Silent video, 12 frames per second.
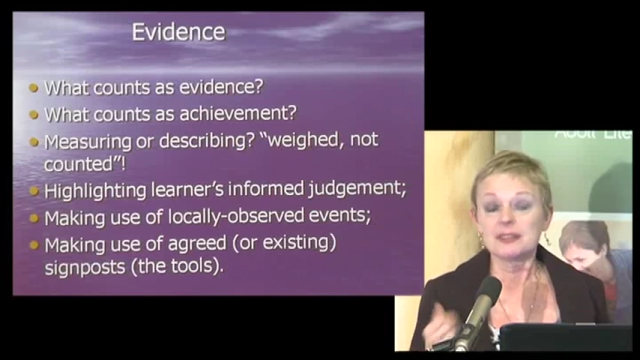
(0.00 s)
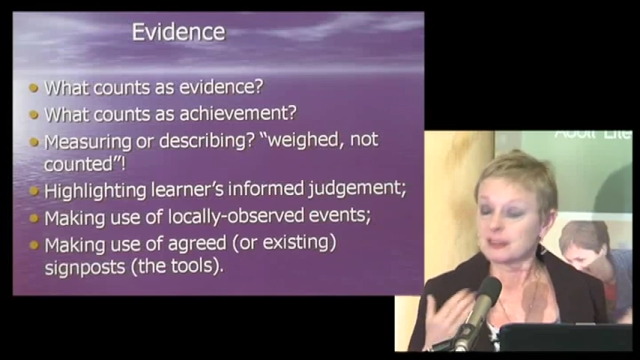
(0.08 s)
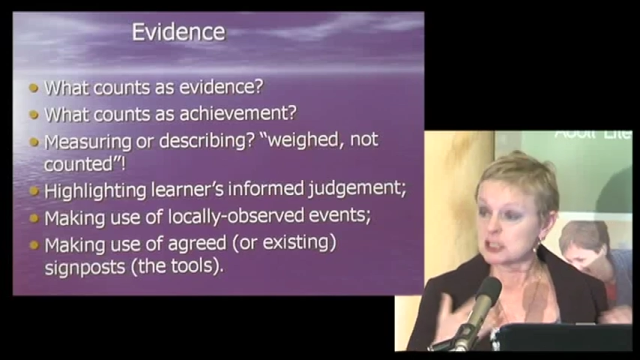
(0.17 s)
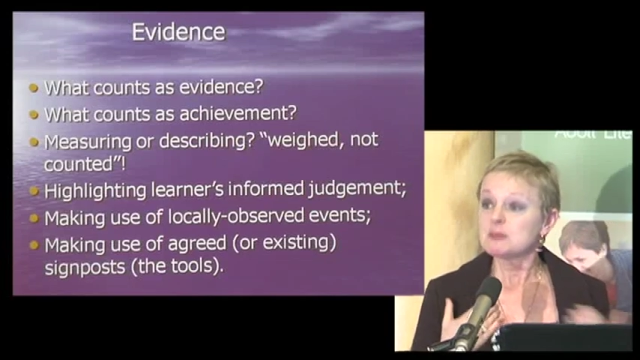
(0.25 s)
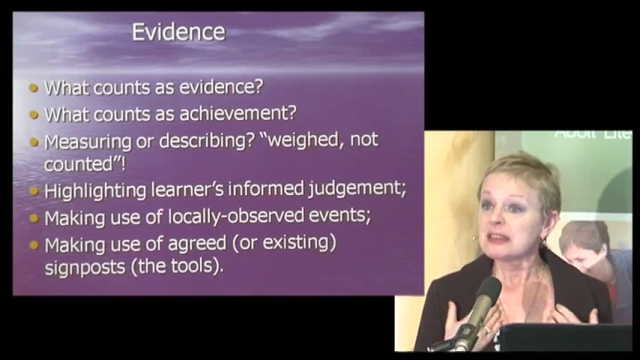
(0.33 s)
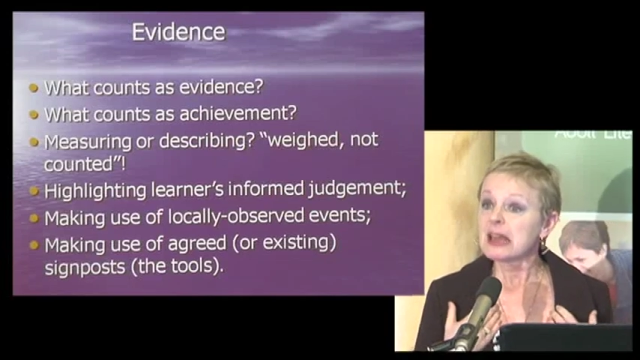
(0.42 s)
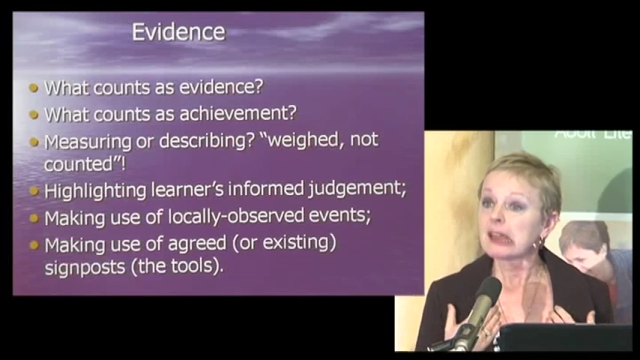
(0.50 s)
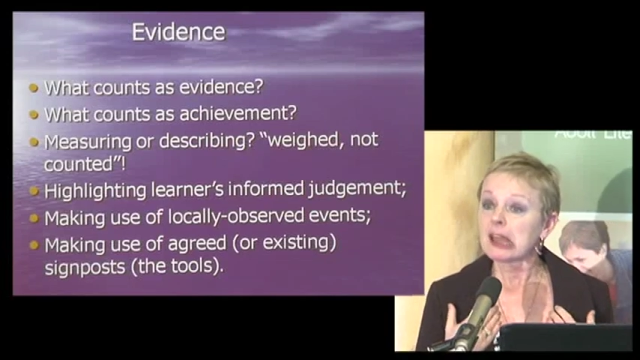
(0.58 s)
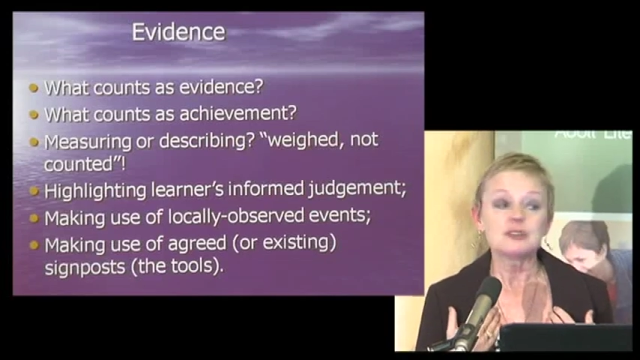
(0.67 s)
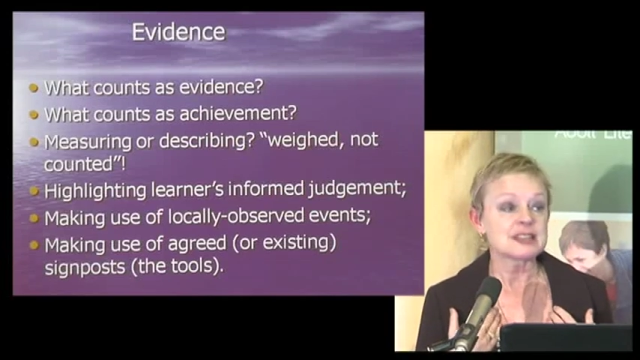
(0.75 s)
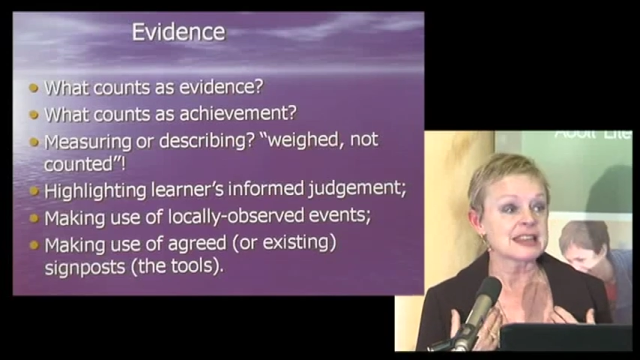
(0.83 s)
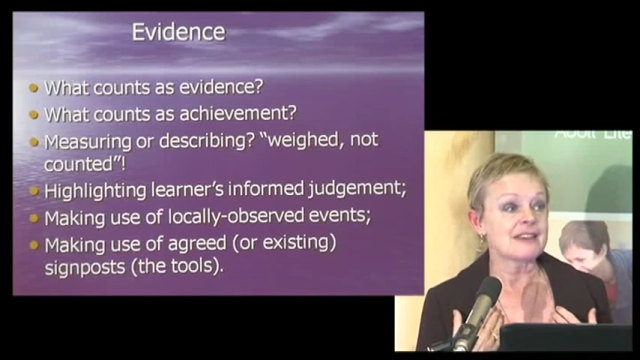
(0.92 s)
to me, that
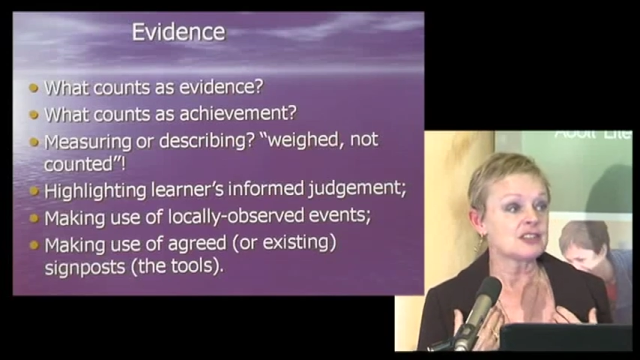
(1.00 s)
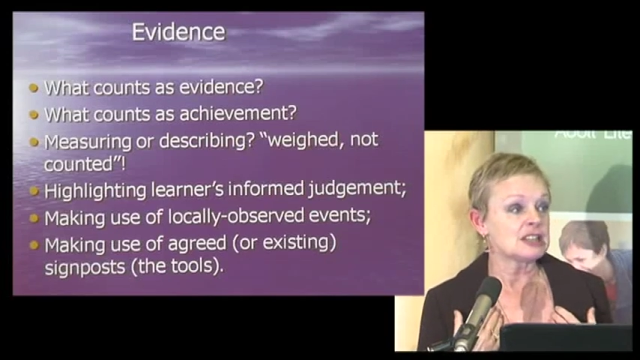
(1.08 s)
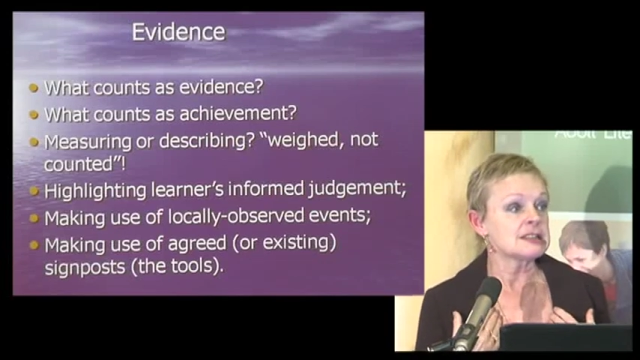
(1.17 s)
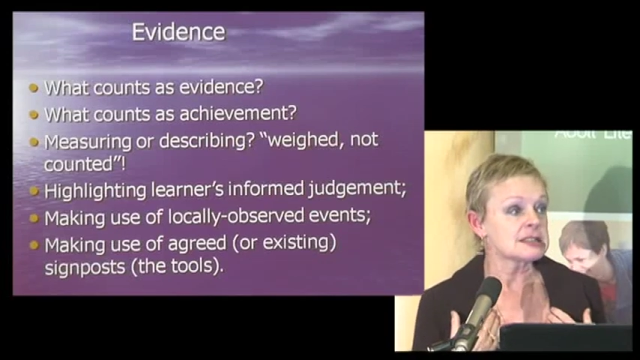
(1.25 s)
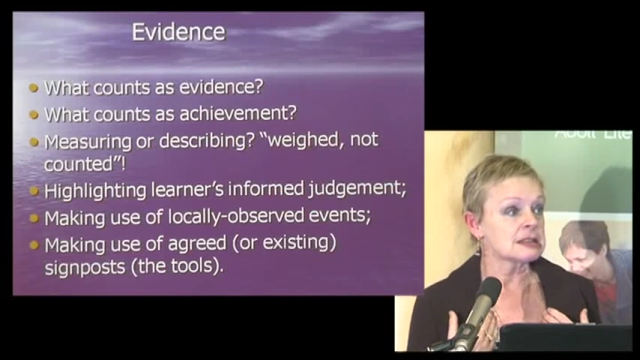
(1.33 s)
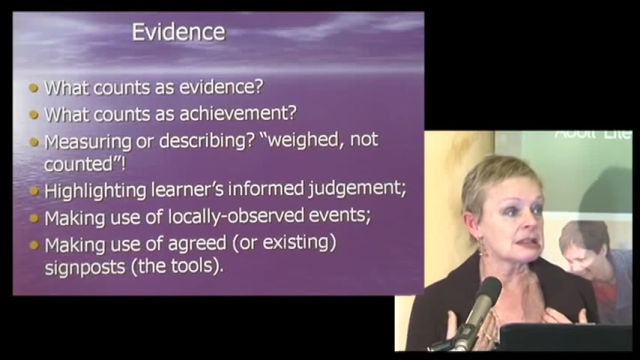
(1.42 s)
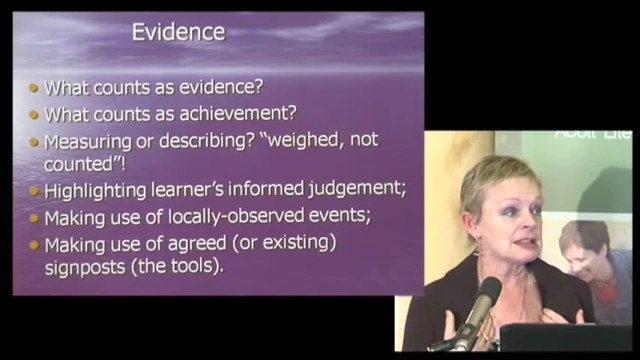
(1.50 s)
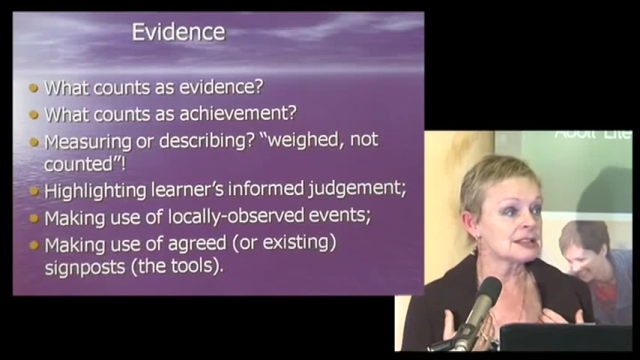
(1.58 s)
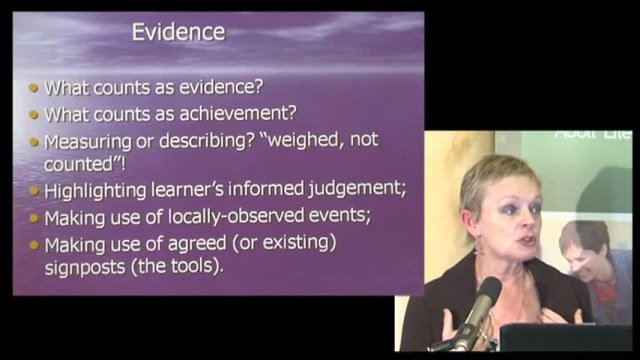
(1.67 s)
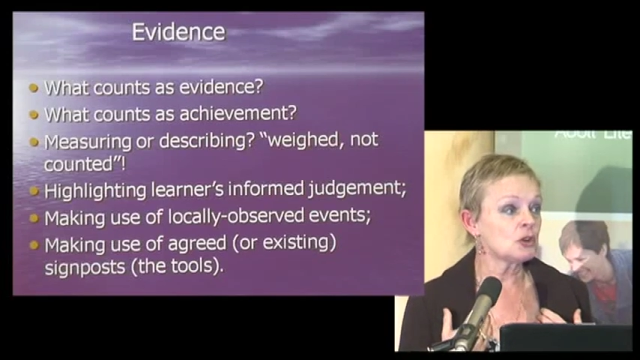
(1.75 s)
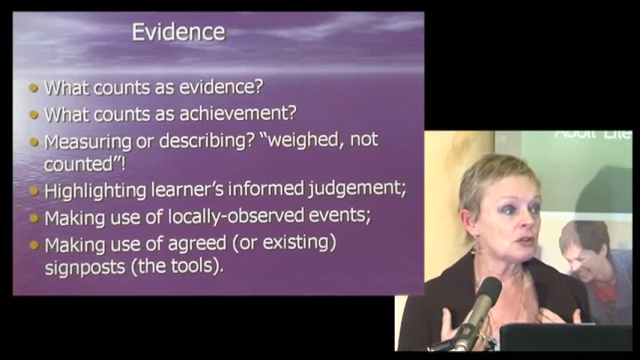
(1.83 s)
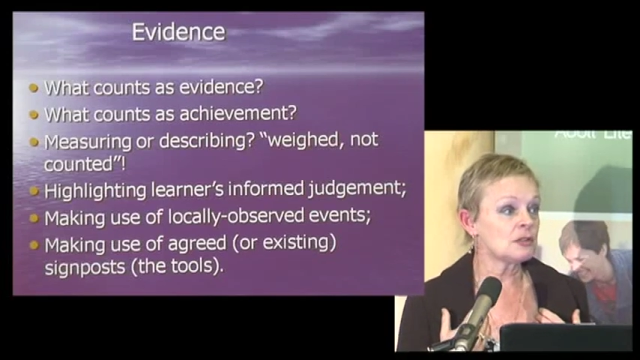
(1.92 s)
counts as evidence.
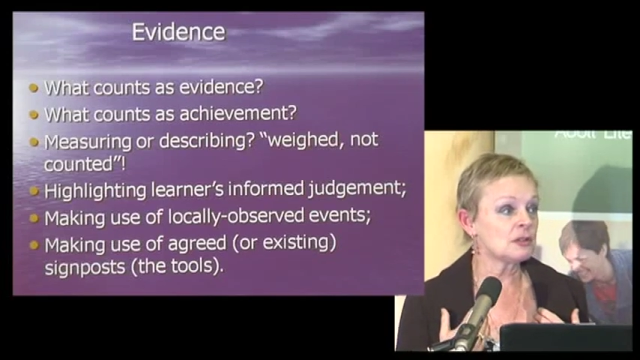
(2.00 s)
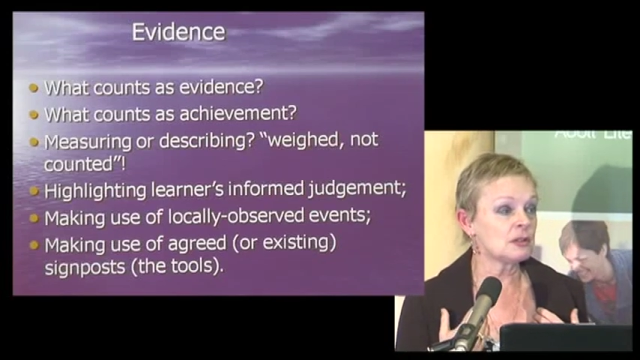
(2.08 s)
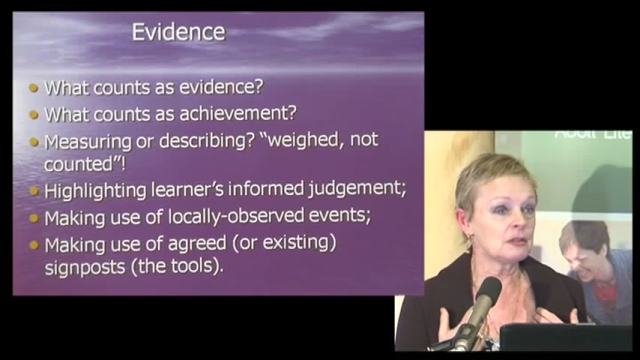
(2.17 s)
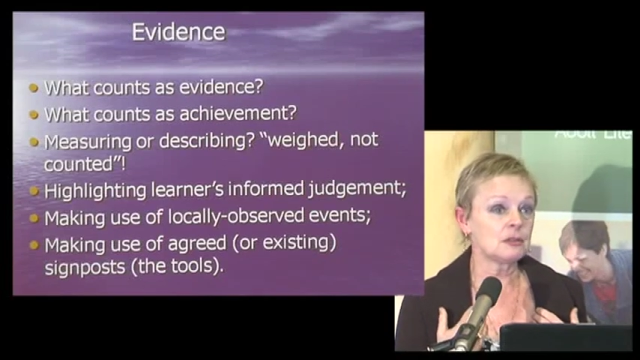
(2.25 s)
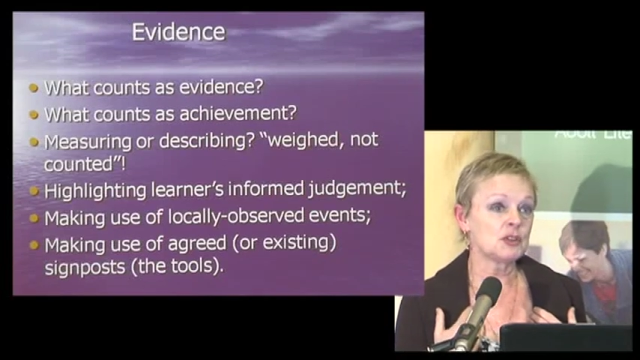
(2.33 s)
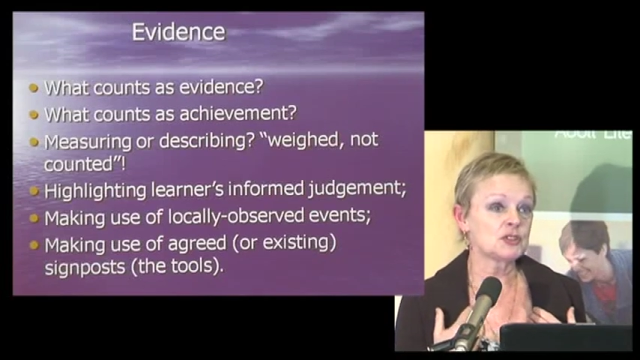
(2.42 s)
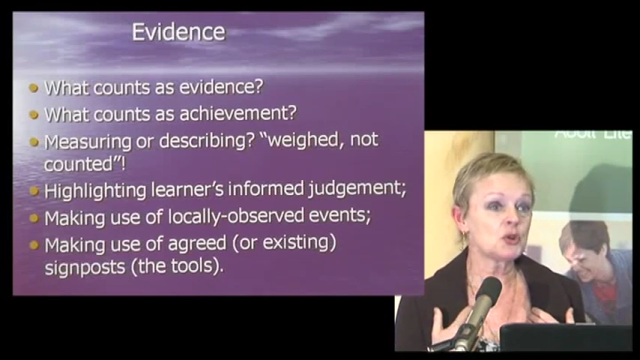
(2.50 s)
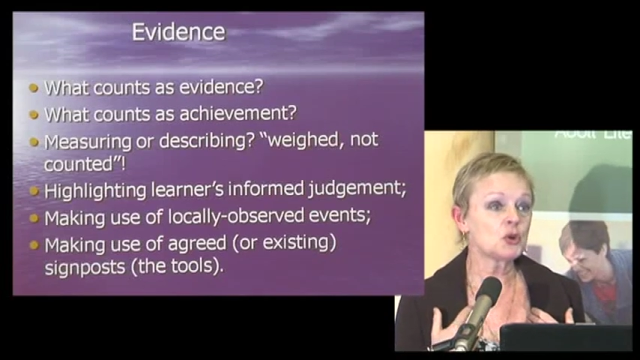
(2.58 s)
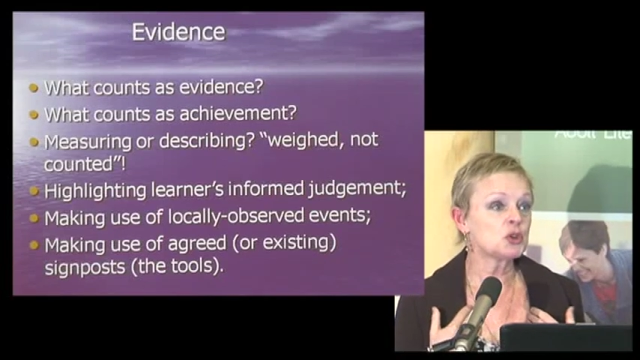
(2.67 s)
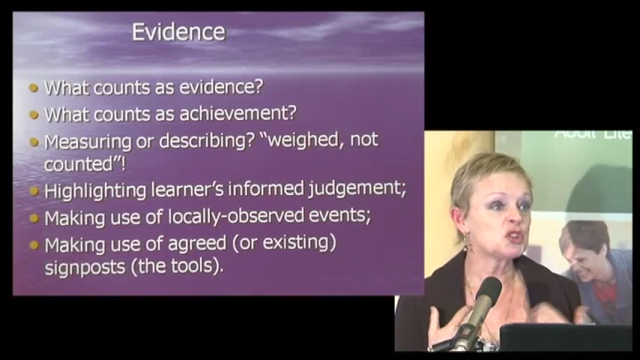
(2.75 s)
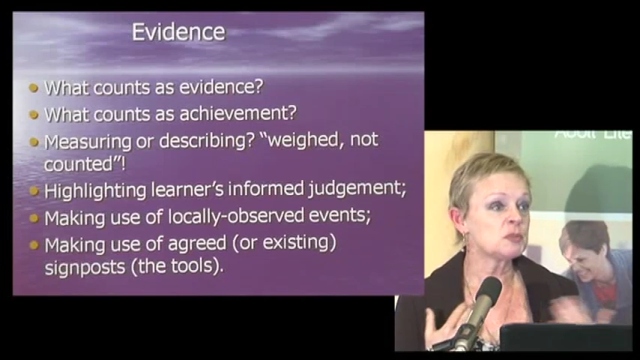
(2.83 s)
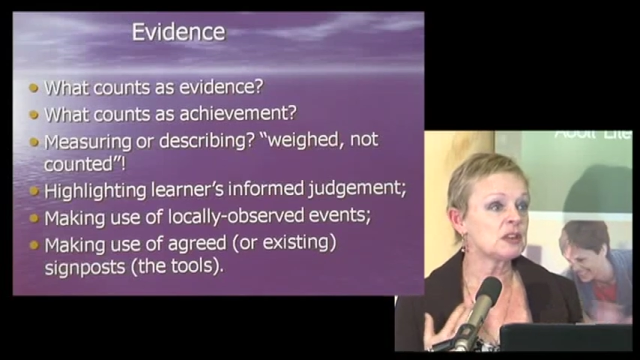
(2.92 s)
It's not
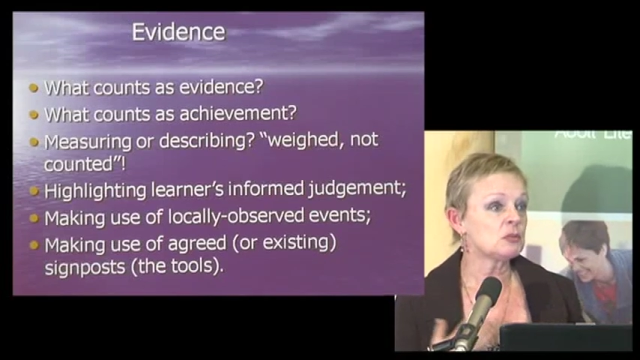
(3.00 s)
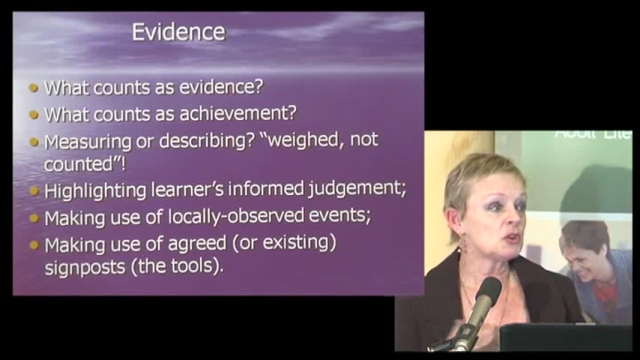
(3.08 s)
going to be,